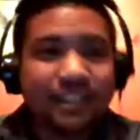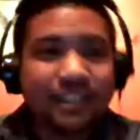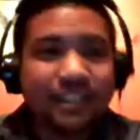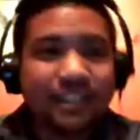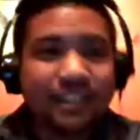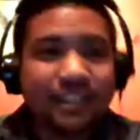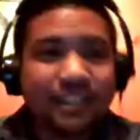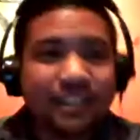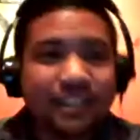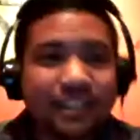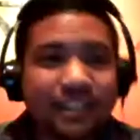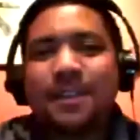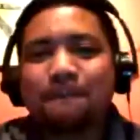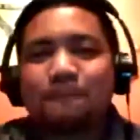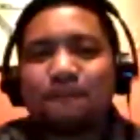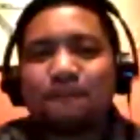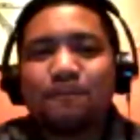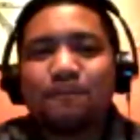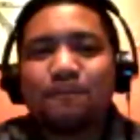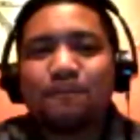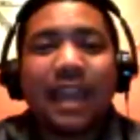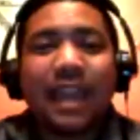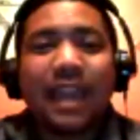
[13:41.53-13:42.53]

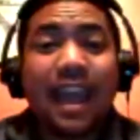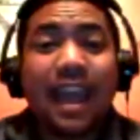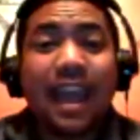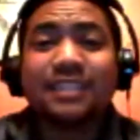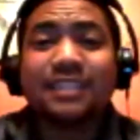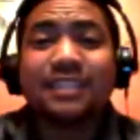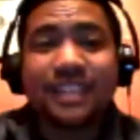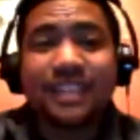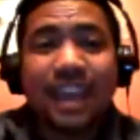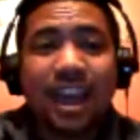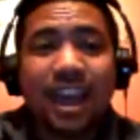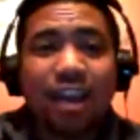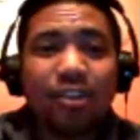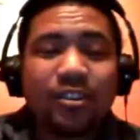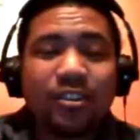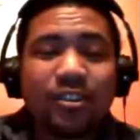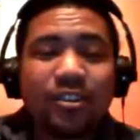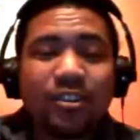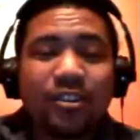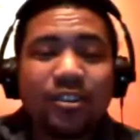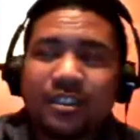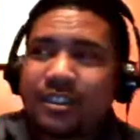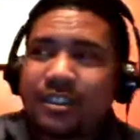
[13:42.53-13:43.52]
But hands
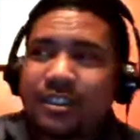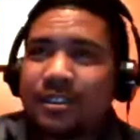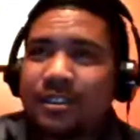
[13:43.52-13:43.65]
down,